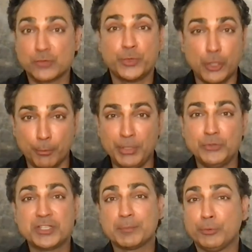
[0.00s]
we know
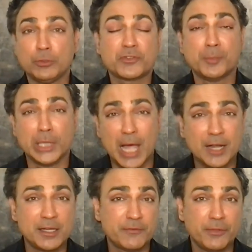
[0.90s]
music pulls from a lot
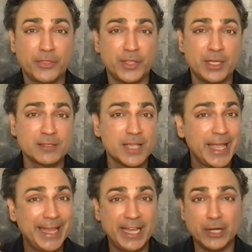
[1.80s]
of different things:
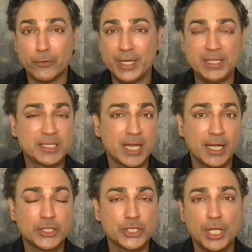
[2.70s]
hearing,
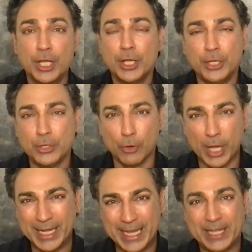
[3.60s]
touch. You know,
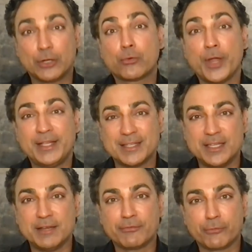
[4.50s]
it integrates
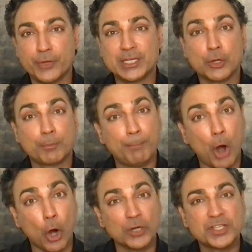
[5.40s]
different
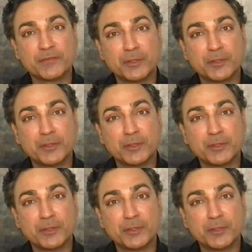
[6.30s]
parts of the